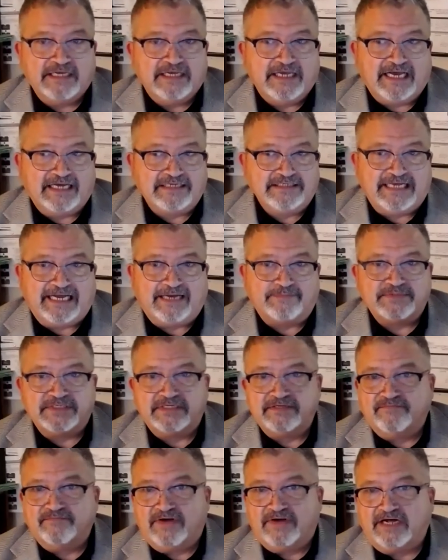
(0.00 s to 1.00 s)

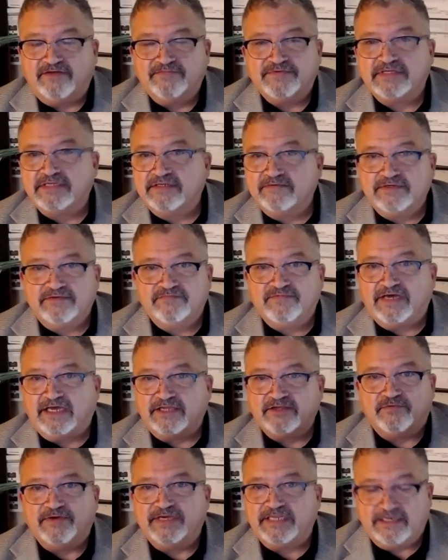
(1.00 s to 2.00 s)
adapting, evolving, and
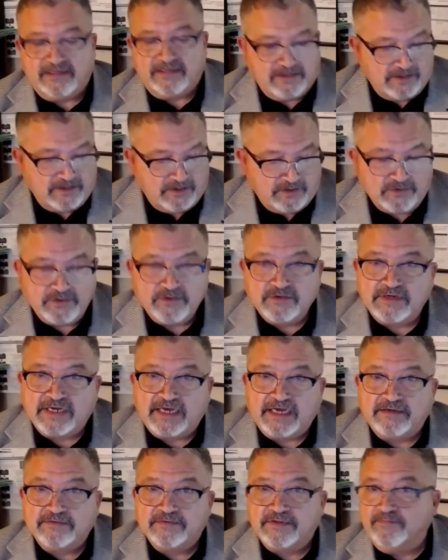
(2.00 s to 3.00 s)
evaluating,
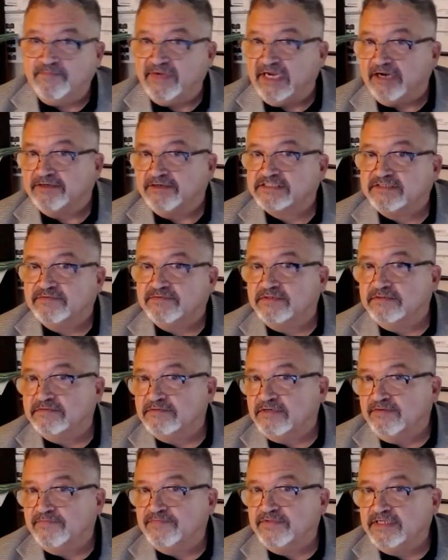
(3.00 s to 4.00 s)
how the merits of
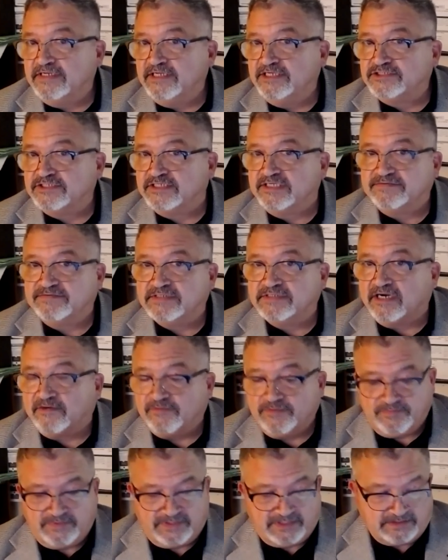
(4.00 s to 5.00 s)
the initiatives, and are
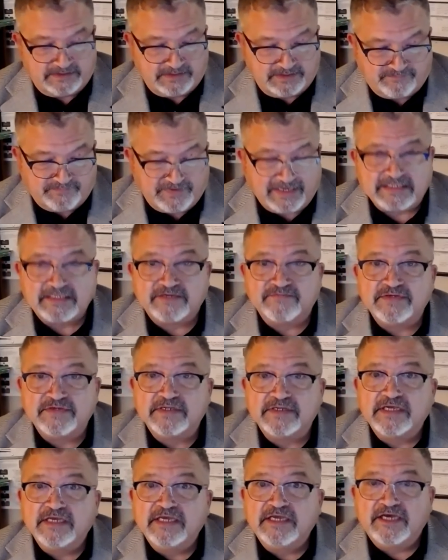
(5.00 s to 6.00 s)
we being effective
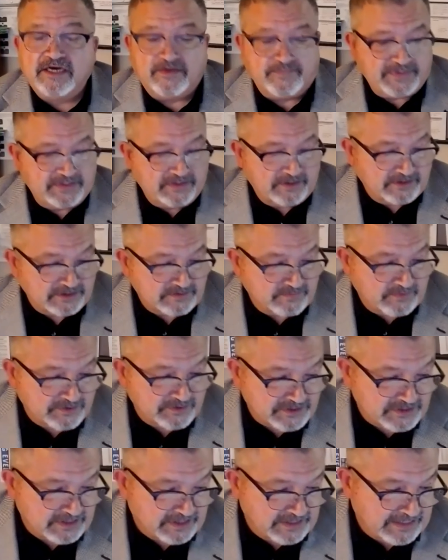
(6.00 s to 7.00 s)
in helping those
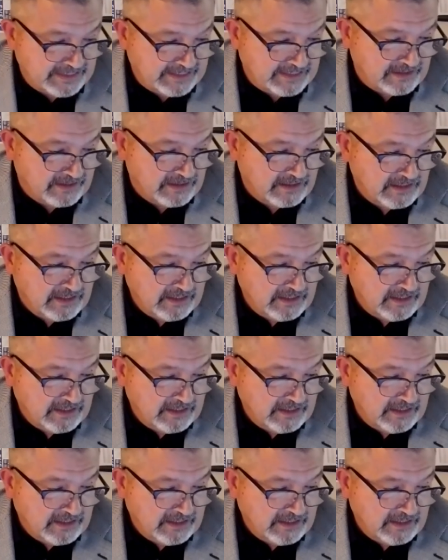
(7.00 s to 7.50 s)
most in need.